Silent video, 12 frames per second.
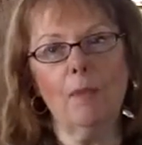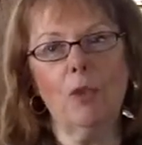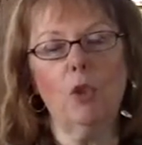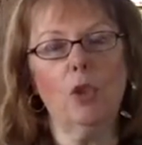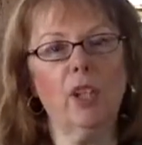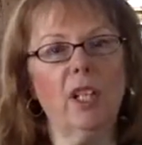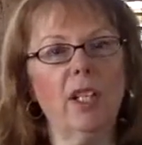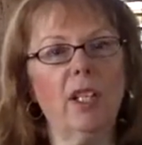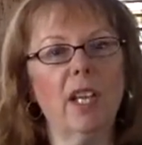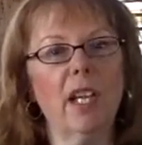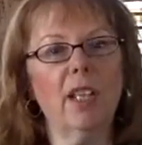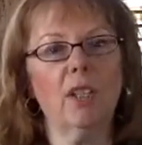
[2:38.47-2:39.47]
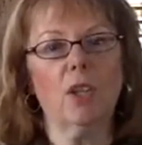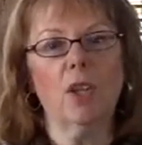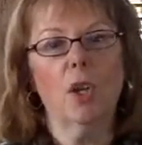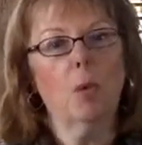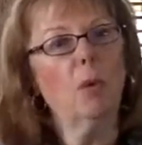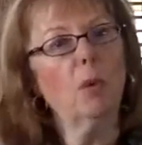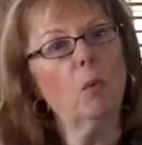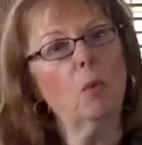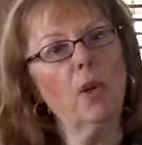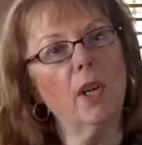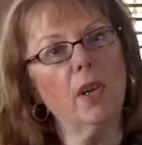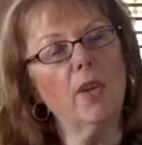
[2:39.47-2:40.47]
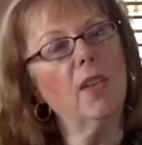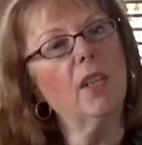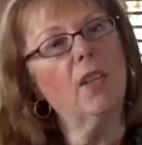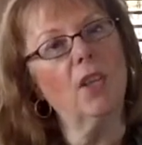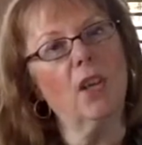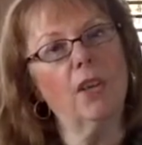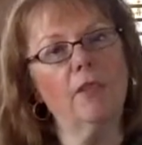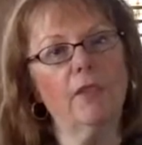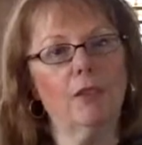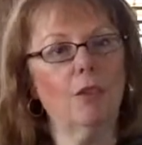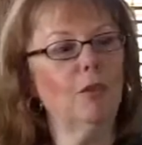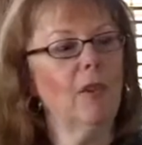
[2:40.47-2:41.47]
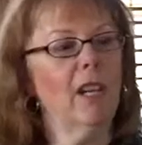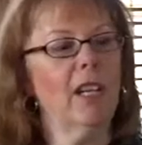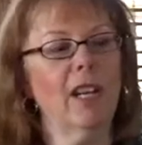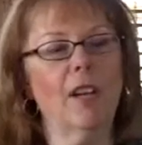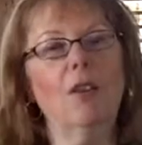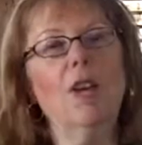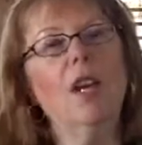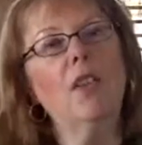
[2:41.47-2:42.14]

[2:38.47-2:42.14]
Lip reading: you're content with where things are for you right now.